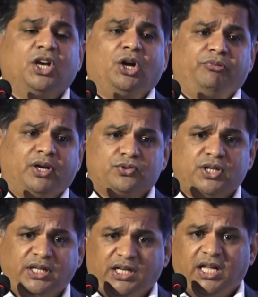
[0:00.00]
We have
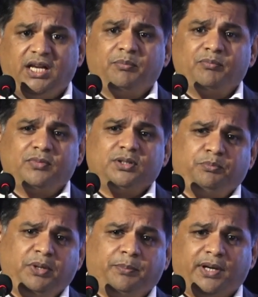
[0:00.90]
seen 10
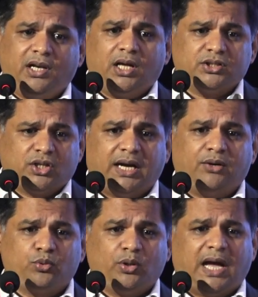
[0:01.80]
people
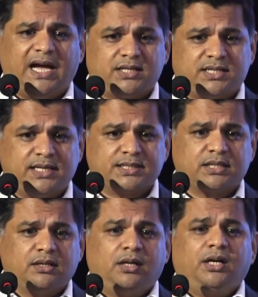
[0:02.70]
have to access
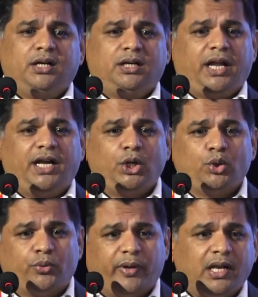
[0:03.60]
10 to
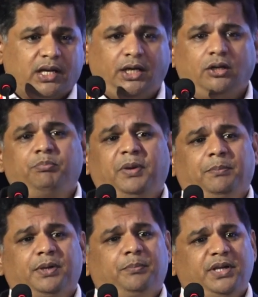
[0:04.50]
12 kind of
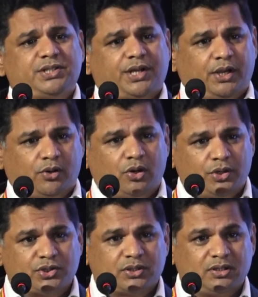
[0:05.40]
paper-based
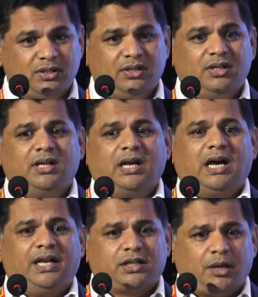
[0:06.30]
records,
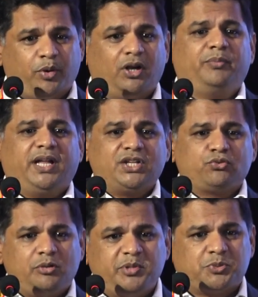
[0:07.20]
and couple of days
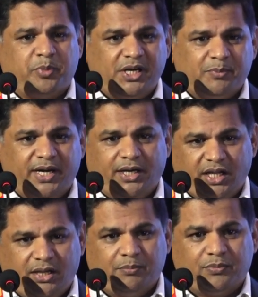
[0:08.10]
will be spent by
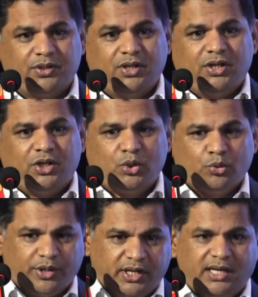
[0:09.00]
team
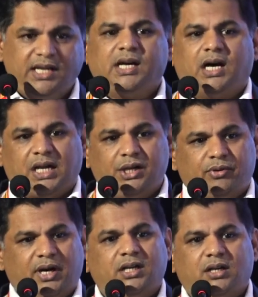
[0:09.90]
to really arrive
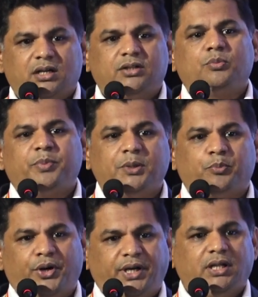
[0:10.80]
at
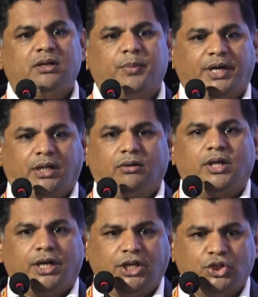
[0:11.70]
pinpointing a
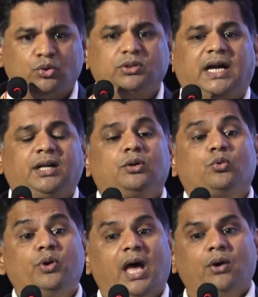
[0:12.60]
particular issue that
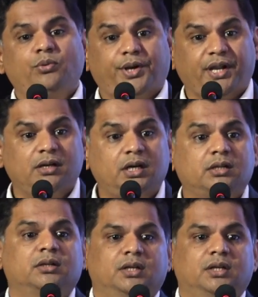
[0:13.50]
could have triggered